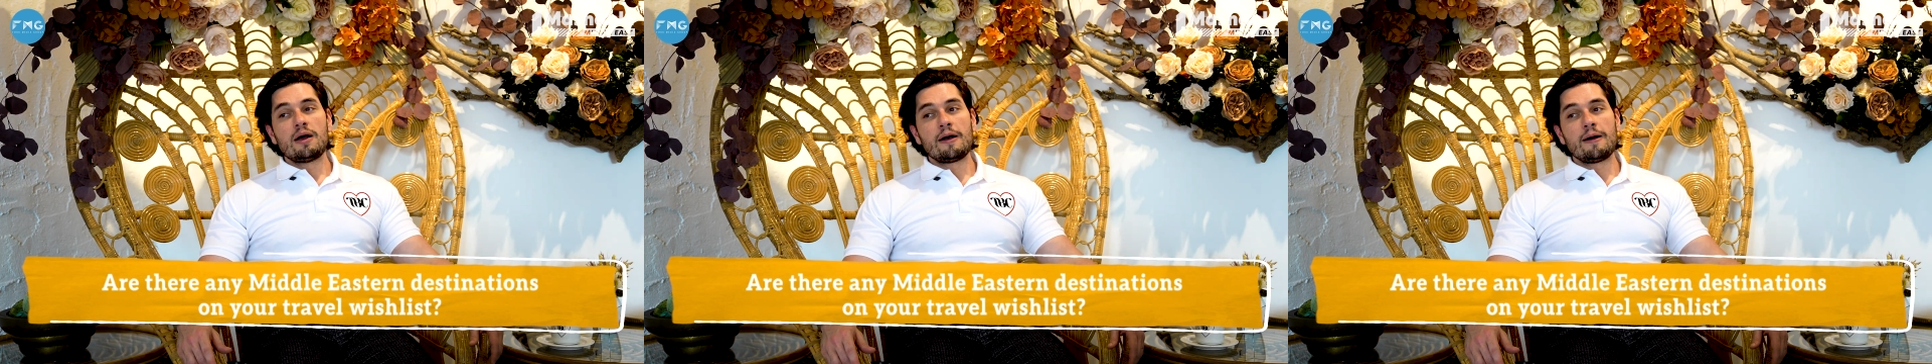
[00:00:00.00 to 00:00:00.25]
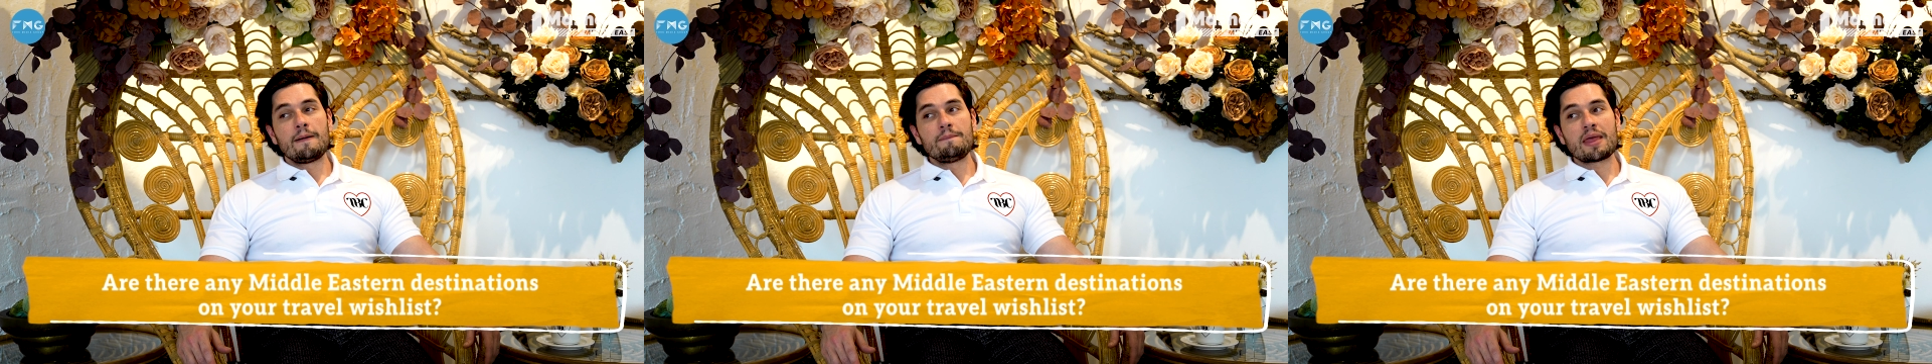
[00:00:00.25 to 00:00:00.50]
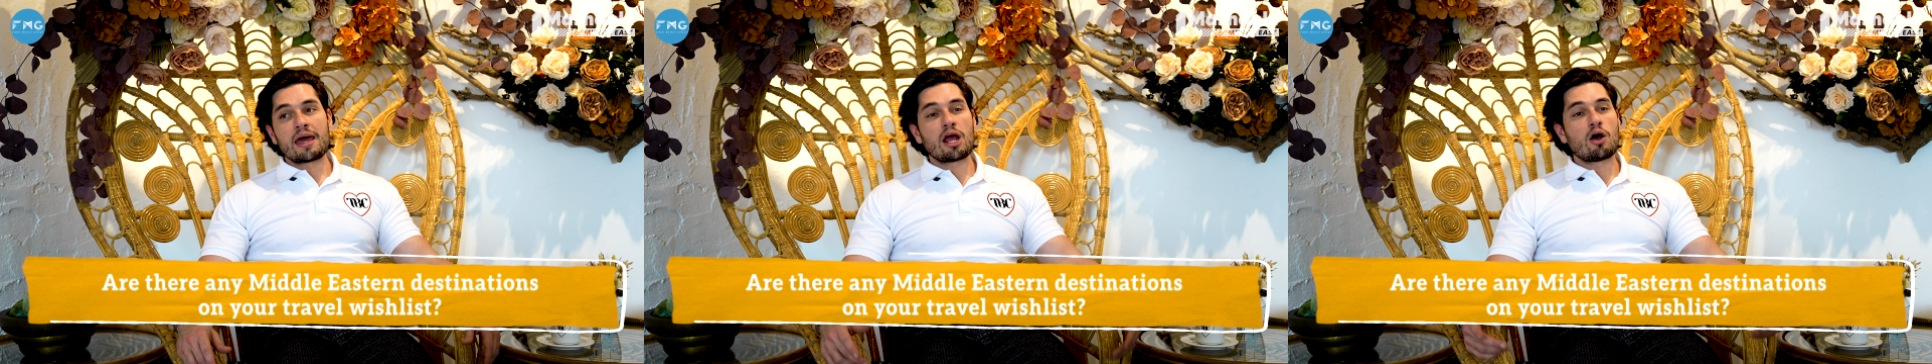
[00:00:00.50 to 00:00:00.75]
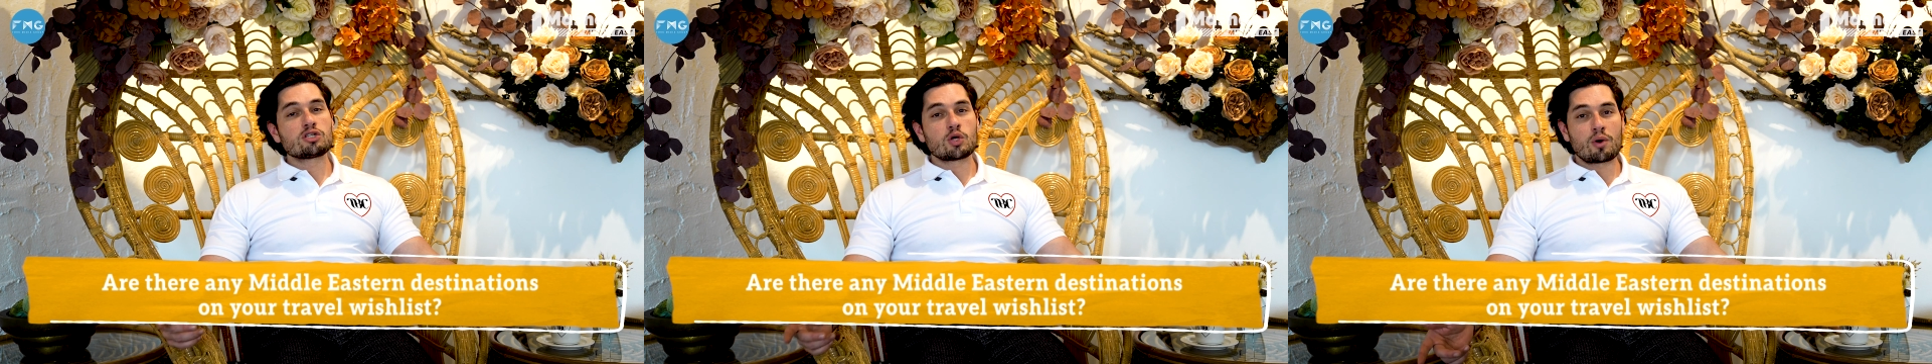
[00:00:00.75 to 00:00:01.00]
And I
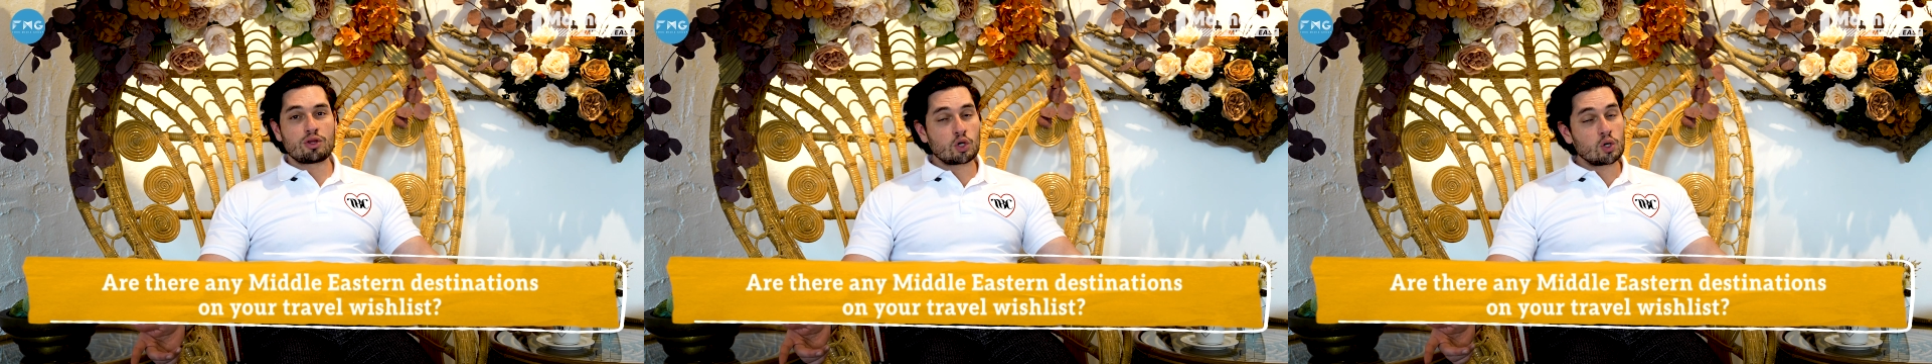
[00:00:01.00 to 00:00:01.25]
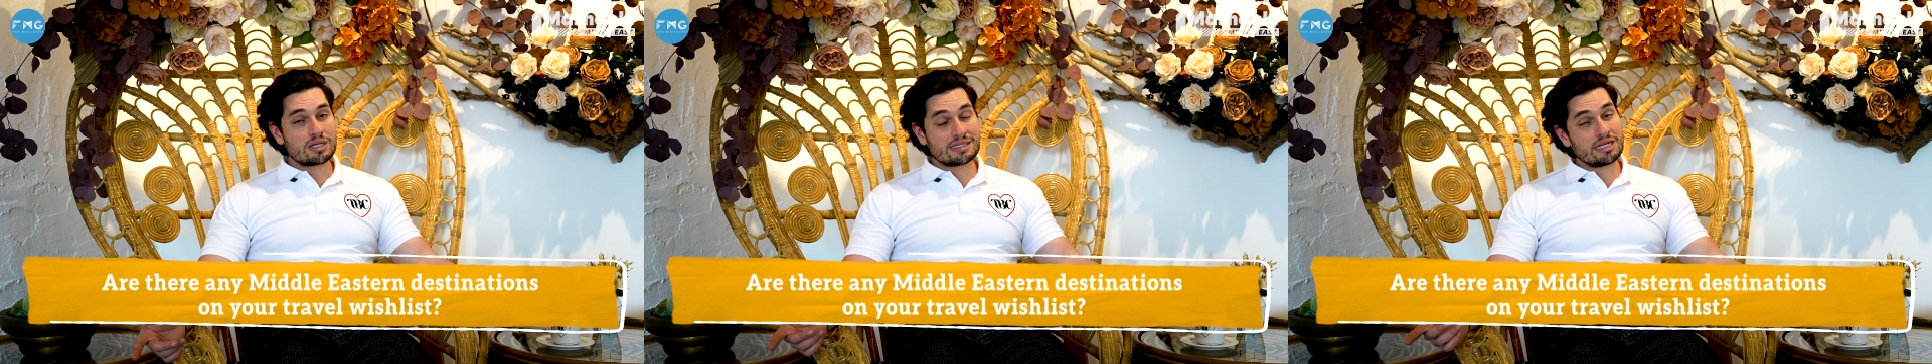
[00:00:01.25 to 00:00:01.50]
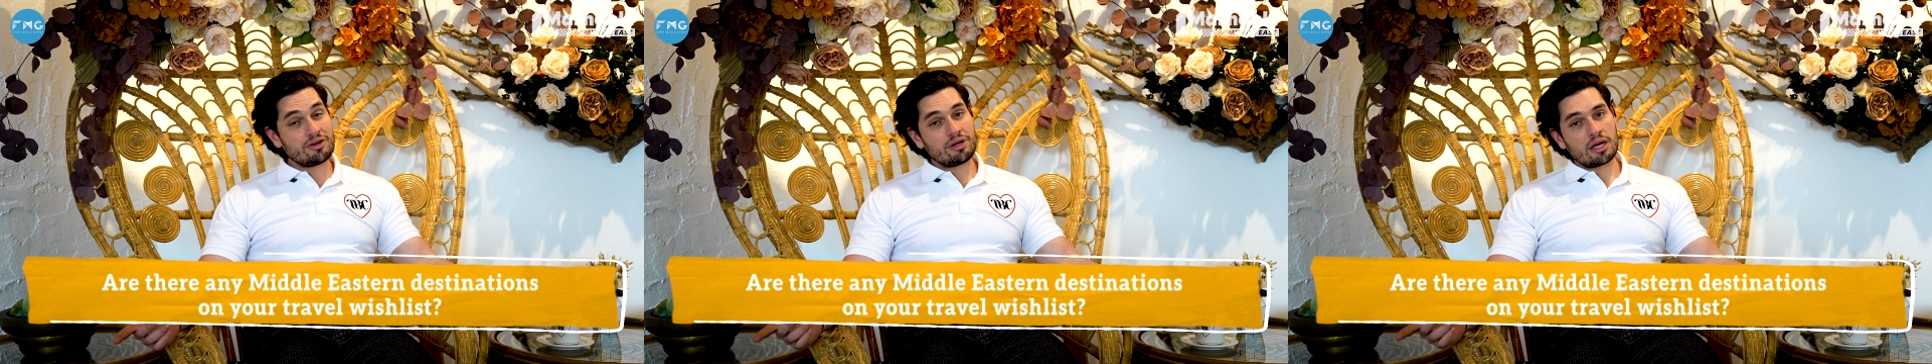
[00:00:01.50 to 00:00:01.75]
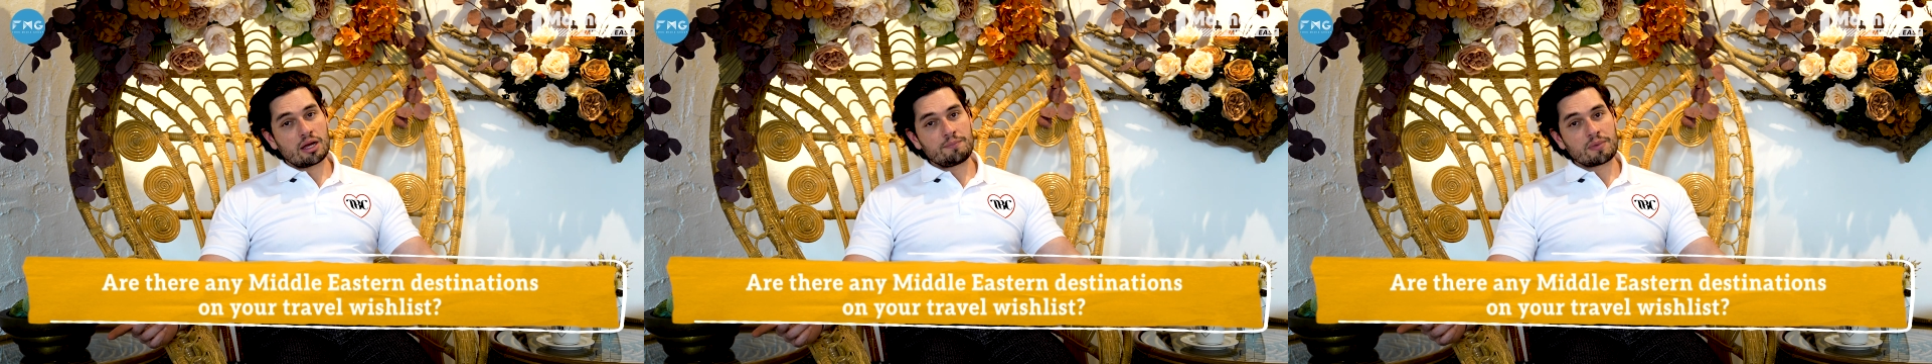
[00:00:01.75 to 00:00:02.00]
also want to go to
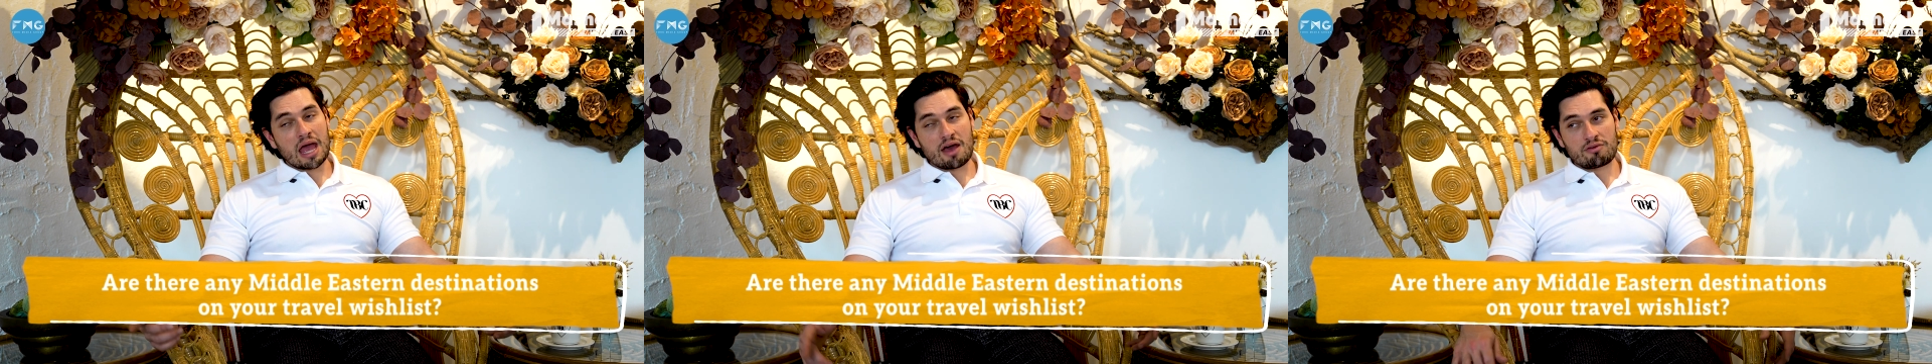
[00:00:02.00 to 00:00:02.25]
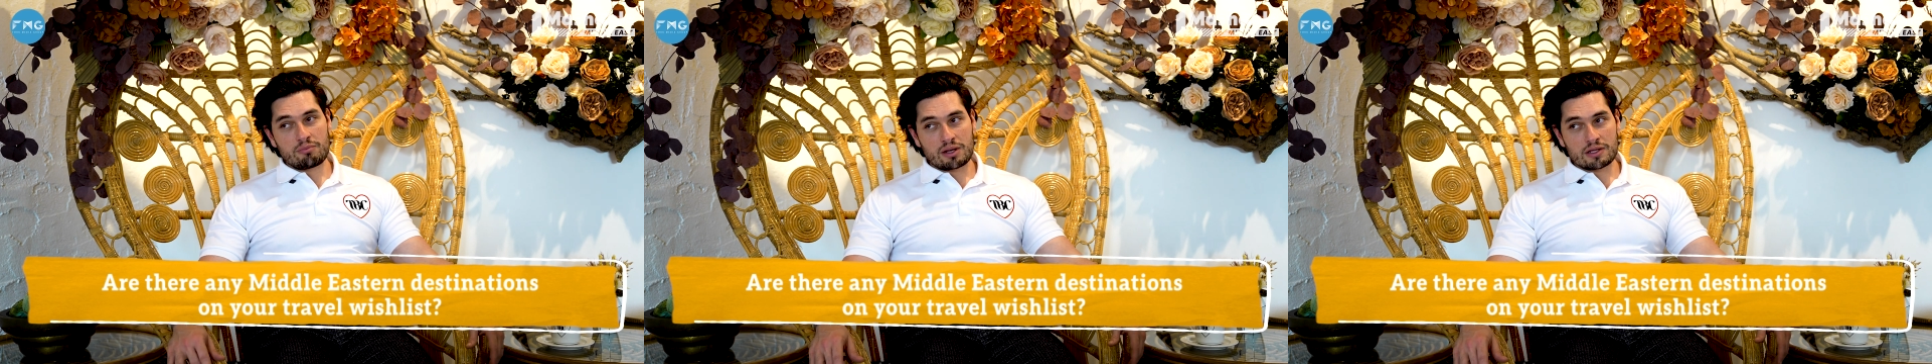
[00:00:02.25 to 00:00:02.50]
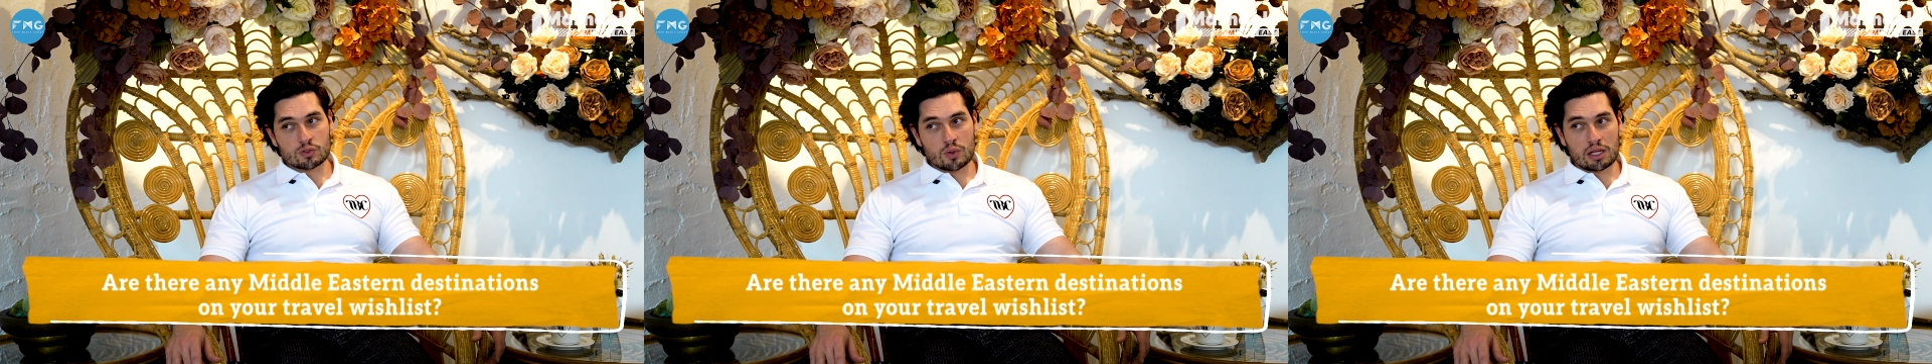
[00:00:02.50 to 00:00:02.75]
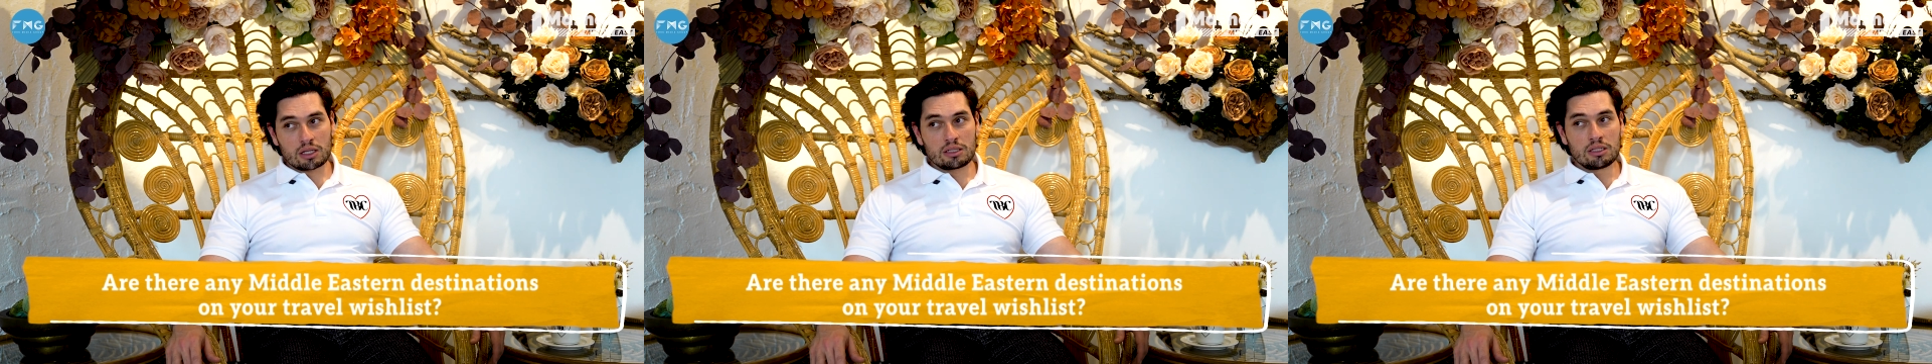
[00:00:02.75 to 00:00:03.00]
Syria. I haven't been as
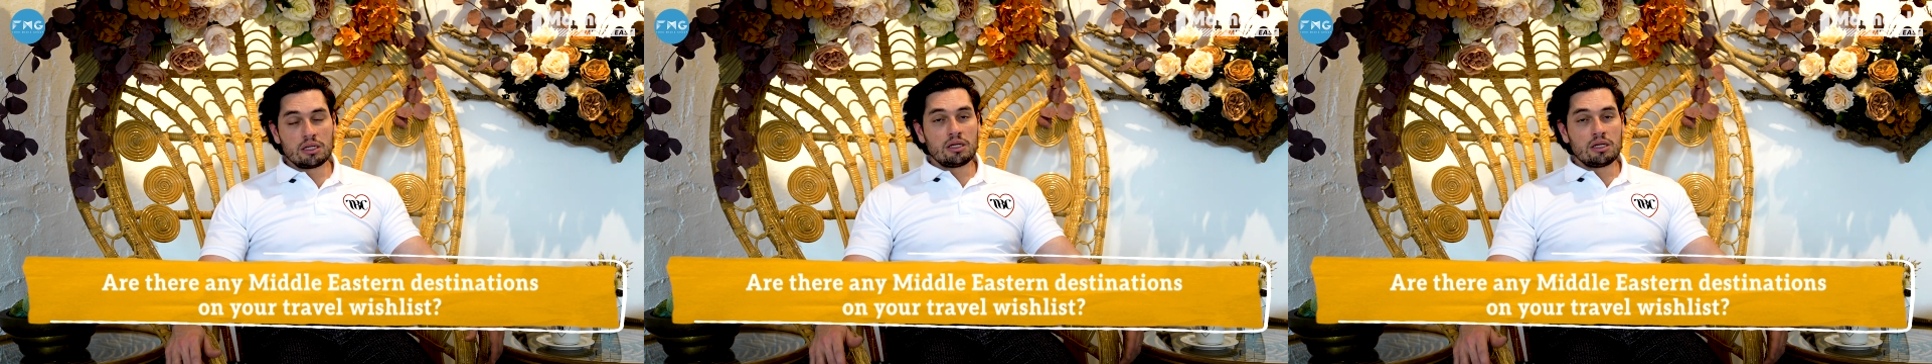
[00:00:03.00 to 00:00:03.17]
well.